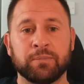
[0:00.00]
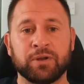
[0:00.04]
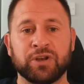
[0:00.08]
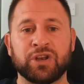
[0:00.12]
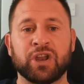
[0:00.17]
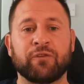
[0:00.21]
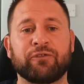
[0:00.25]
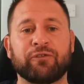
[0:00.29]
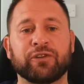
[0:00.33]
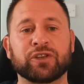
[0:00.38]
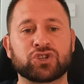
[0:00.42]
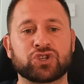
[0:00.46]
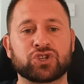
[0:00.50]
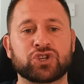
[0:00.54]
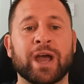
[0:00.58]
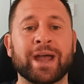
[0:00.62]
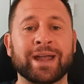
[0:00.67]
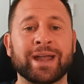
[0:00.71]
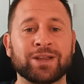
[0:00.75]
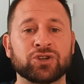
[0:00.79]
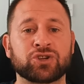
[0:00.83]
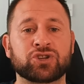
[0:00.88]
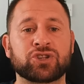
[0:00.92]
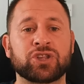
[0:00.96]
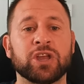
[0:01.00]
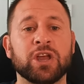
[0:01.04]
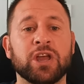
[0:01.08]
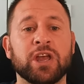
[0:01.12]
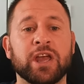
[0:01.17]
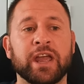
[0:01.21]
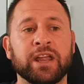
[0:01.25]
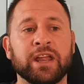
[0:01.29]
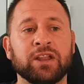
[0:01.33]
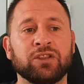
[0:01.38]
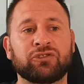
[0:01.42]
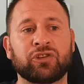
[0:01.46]
And nothing's changed
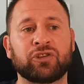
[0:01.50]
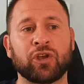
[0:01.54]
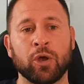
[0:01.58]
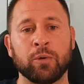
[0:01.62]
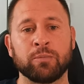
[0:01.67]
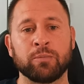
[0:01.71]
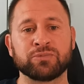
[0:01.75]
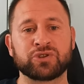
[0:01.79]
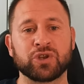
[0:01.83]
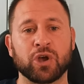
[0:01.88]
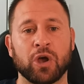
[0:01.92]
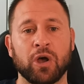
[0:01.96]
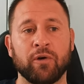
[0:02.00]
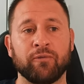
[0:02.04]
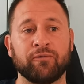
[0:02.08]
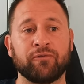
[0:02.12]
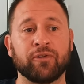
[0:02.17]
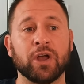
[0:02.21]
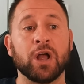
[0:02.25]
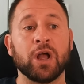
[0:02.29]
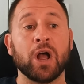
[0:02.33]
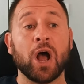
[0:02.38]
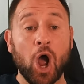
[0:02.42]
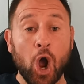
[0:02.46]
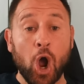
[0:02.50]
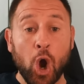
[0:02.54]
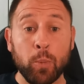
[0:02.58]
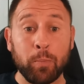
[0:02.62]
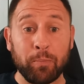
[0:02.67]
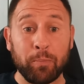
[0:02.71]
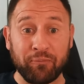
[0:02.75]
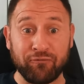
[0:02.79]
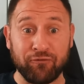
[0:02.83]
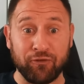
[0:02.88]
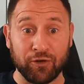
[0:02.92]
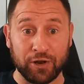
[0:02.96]
in terms of
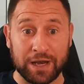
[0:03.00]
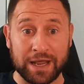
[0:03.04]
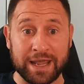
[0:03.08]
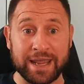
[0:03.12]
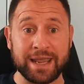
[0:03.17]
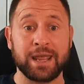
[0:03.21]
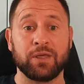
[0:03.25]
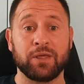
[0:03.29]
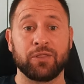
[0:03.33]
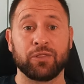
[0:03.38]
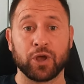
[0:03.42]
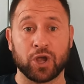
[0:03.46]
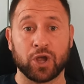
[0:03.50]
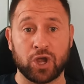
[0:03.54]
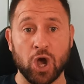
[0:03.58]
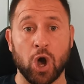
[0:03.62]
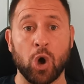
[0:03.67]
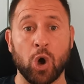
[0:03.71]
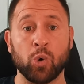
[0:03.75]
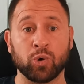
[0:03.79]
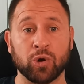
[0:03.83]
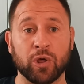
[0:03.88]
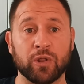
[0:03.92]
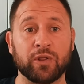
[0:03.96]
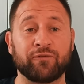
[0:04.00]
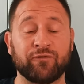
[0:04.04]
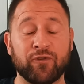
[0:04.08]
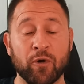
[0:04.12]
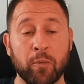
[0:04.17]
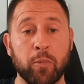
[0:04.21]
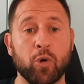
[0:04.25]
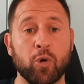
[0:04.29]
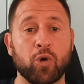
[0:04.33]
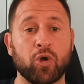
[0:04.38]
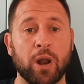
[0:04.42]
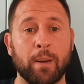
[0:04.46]
hopefully the goal at the
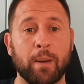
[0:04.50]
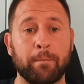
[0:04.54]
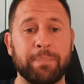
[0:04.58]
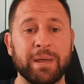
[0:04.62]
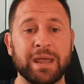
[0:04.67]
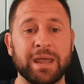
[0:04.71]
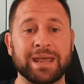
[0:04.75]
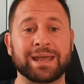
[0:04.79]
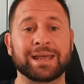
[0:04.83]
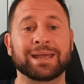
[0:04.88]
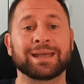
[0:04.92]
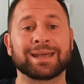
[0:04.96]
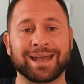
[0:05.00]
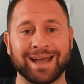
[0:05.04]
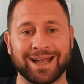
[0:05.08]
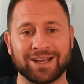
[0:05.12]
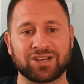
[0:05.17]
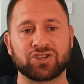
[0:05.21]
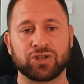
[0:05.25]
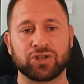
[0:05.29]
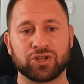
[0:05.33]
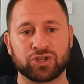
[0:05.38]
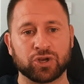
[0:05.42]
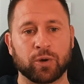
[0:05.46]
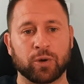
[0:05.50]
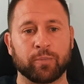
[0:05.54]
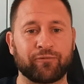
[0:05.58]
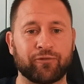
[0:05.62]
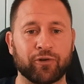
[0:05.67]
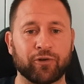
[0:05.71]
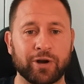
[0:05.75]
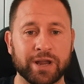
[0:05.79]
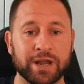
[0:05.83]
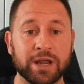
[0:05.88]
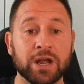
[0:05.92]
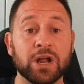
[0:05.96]
football club being catching the top
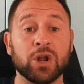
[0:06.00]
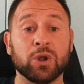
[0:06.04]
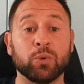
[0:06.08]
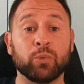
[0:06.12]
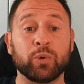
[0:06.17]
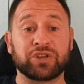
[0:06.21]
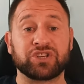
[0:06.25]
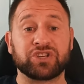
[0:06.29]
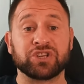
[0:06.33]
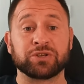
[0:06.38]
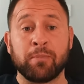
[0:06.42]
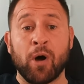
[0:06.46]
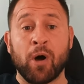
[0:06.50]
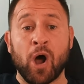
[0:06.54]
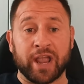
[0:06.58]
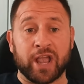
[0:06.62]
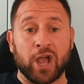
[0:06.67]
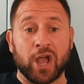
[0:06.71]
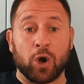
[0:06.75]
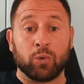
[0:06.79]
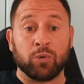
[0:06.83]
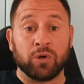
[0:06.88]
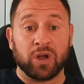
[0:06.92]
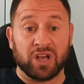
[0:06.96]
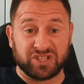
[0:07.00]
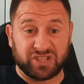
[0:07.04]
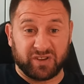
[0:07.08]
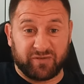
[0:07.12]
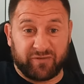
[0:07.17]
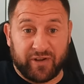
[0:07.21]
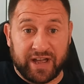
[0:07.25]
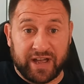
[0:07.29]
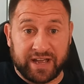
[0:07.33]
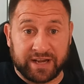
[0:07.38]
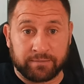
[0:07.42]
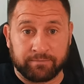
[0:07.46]
three, which is my goal as a
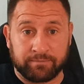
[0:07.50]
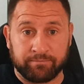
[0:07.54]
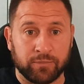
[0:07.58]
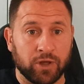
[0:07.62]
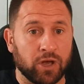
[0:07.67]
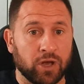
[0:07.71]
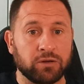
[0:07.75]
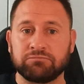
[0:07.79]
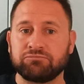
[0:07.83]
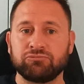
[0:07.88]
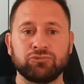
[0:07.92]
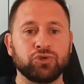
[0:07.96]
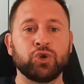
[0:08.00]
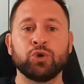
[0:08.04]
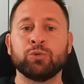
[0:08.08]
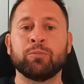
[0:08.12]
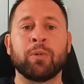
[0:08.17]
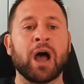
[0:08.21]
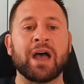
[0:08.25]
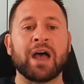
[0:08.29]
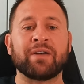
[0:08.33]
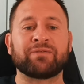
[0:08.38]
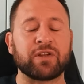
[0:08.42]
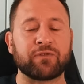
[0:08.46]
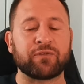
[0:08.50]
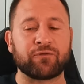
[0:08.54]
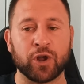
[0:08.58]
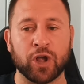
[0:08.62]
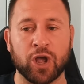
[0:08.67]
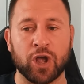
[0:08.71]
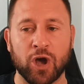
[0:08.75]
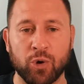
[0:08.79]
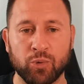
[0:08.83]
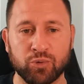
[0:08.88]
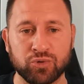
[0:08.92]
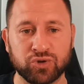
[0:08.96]
fan. You might have
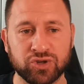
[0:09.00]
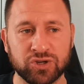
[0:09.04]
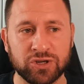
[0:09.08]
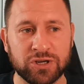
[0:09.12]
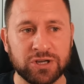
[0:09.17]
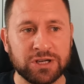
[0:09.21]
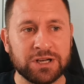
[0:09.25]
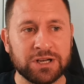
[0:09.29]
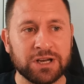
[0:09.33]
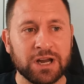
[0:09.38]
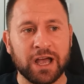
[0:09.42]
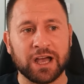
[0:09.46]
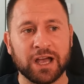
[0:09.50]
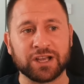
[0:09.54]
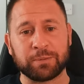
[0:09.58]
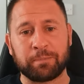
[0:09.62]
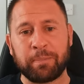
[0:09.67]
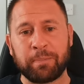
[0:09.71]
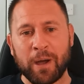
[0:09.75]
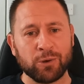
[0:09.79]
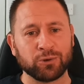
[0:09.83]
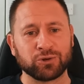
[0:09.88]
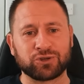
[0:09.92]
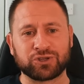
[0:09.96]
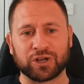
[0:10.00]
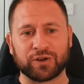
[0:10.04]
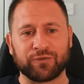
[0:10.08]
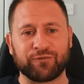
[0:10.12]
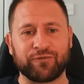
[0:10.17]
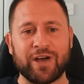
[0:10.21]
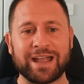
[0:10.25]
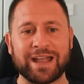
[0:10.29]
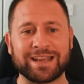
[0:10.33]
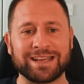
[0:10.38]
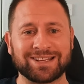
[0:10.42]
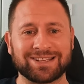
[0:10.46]
different goals. As opposed to the
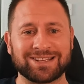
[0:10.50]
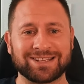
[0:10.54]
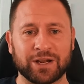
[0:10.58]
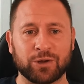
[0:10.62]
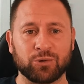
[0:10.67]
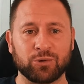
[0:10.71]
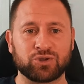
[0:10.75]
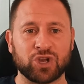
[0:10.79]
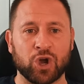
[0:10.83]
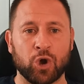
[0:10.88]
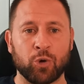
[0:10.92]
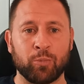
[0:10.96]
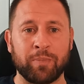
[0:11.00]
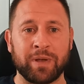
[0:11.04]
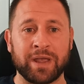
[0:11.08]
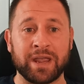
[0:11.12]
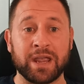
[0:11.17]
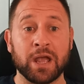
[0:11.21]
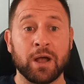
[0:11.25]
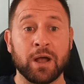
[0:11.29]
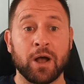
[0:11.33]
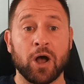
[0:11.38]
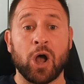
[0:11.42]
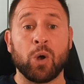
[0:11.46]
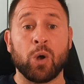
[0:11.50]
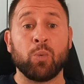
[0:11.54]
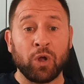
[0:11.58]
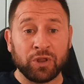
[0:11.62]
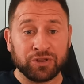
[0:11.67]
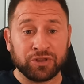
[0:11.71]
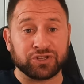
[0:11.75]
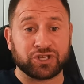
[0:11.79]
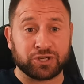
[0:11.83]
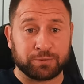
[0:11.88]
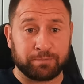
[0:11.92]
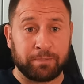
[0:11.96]
fan yesterday who told me, I
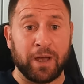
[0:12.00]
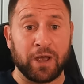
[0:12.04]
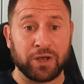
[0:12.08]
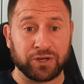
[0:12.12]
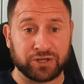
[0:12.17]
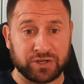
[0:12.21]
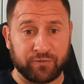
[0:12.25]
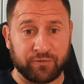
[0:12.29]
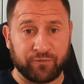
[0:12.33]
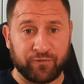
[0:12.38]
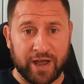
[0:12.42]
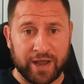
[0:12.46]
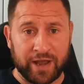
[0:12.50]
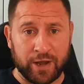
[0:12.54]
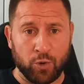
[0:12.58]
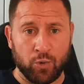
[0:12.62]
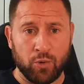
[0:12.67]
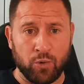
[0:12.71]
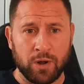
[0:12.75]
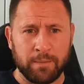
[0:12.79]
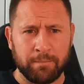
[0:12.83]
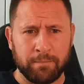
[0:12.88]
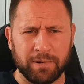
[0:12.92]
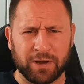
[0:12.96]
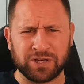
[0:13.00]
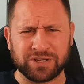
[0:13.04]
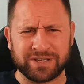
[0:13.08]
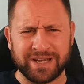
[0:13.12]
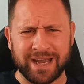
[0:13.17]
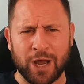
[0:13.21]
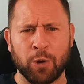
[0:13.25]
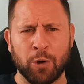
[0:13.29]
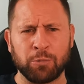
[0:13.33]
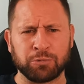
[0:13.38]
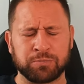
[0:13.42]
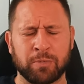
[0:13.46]
want Spurs to fail because
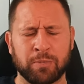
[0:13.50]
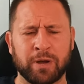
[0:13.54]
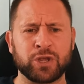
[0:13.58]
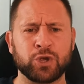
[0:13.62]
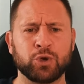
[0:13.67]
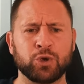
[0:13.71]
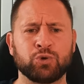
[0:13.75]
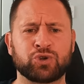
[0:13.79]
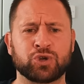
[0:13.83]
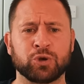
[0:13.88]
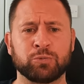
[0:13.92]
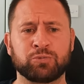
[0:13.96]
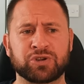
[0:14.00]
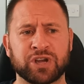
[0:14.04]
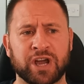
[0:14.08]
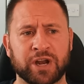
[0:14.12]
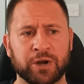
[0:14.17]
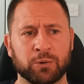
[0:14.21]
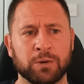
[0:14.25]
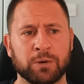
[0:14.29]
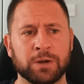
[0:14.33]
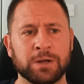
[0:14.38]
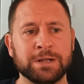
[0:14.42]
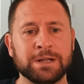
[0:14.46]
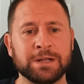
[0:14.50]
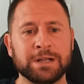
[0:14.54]
it helps my YouTube channel.